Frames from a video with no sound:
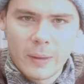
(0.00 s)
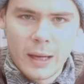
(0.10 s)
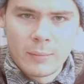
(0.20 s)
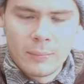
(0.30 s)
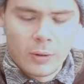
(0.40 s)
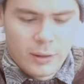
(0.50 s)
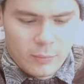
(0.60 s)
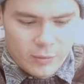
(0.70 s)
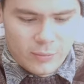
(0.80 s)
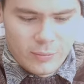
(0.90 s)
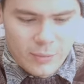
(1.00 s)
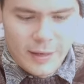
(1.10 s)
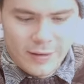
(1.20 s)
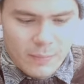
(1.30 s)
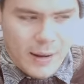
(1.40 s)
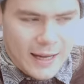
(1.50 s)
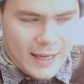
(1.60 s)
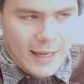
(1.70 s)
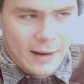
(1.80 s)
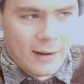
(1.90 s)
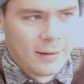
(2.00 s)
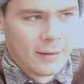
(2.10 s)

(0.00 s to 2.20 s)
like my body was ready to pack in.